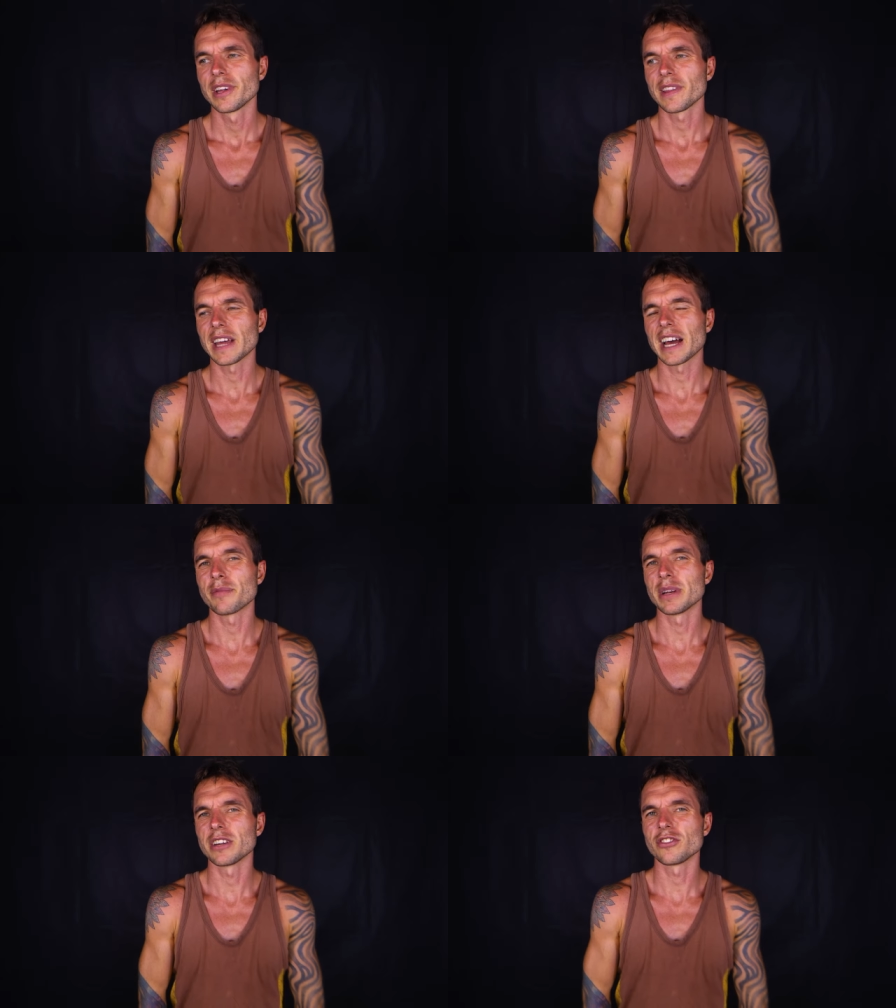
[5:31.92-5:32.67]
that have
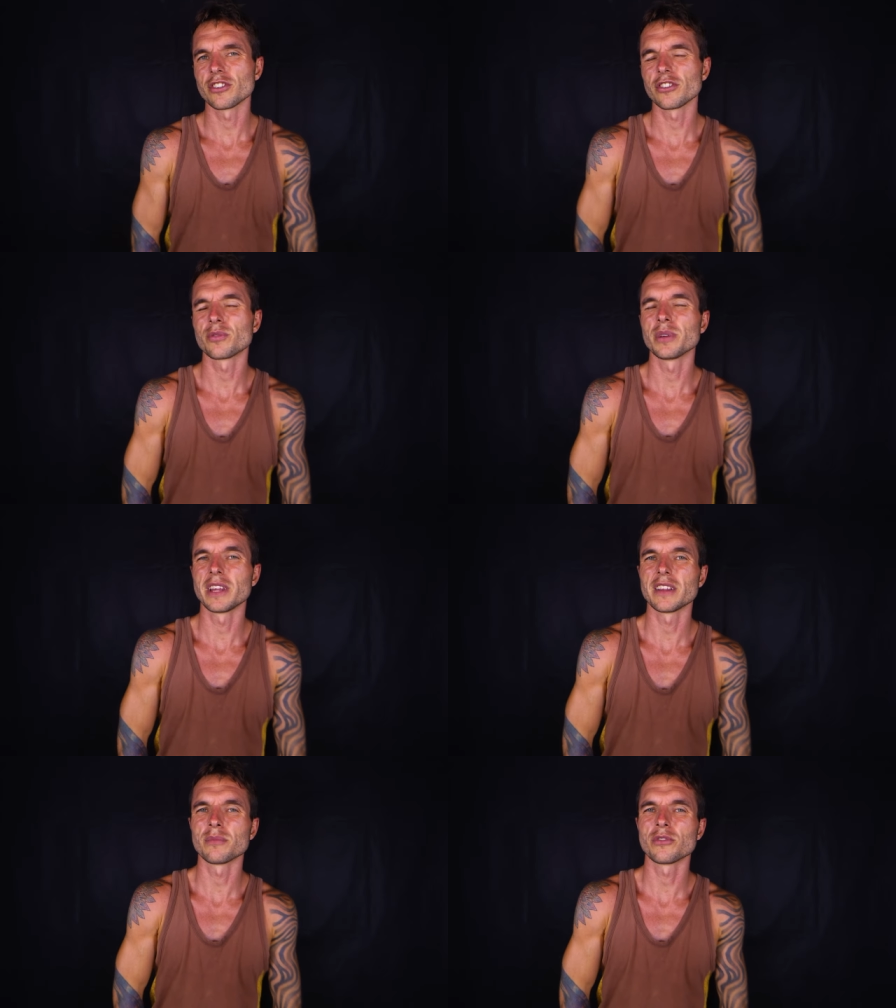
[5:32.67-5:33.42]
been induced
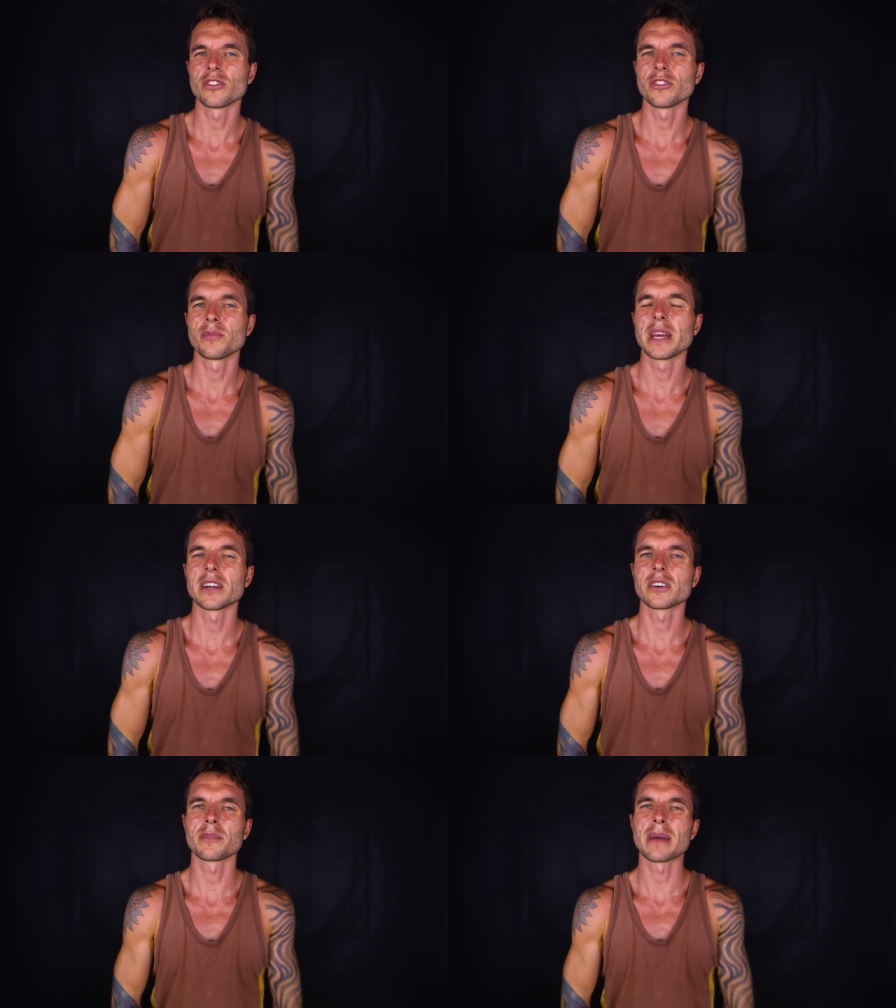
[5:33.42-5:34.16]
within them due to being
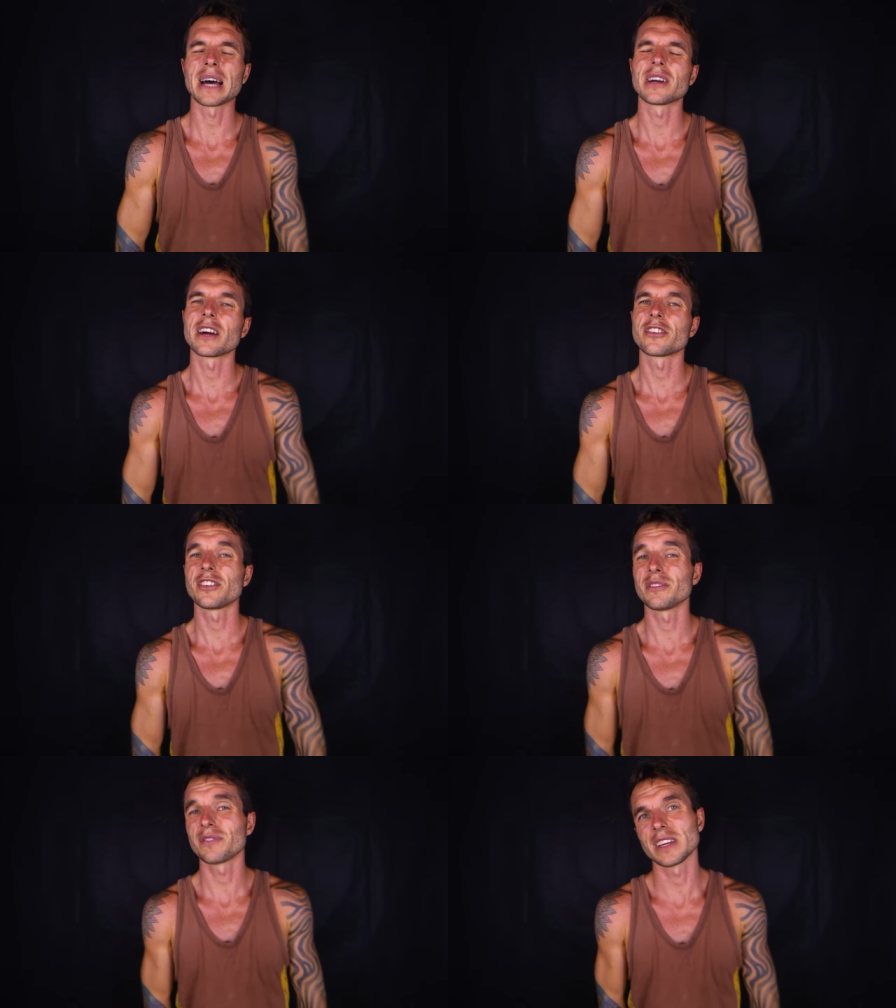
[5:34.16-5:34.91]
on a
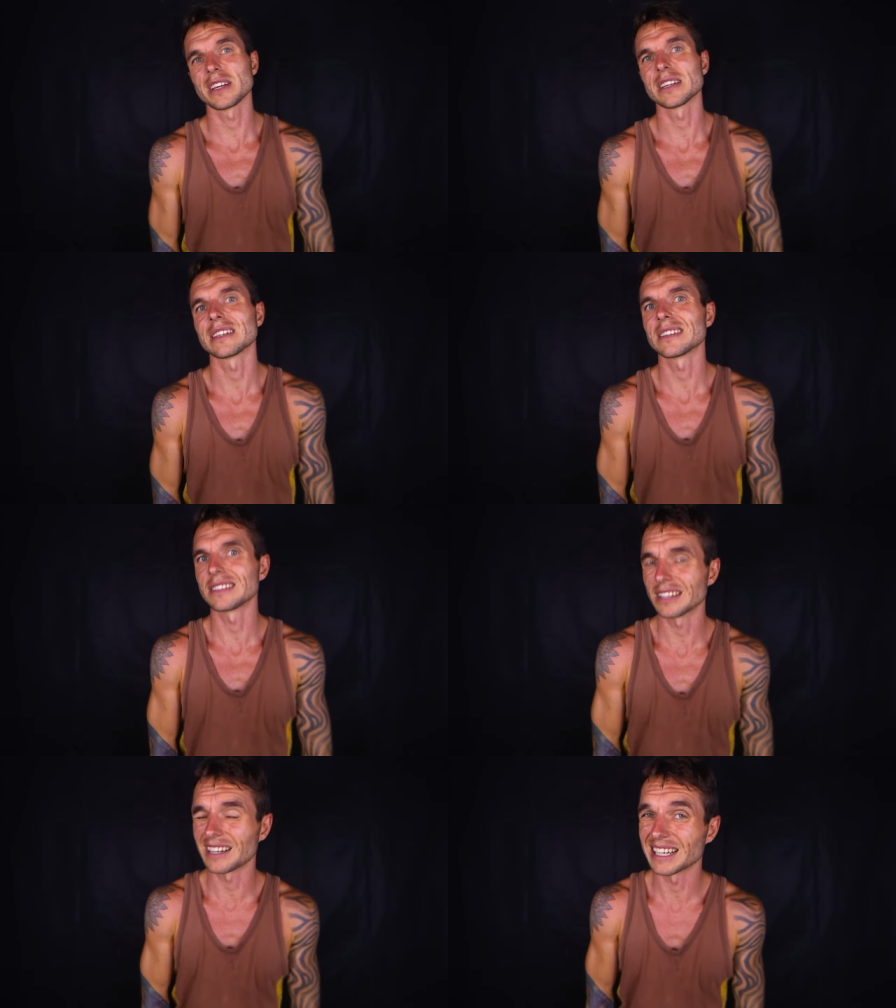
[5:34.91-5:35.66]
malnourishing vegan
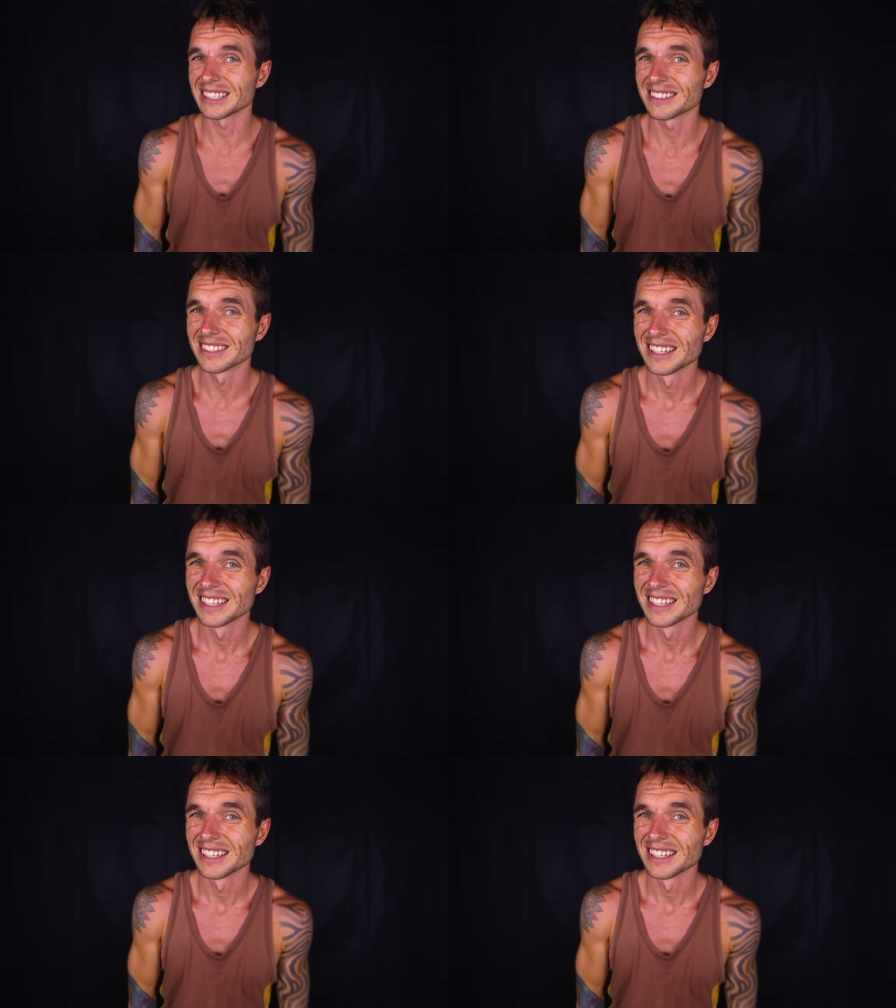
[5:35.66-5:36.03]
diet,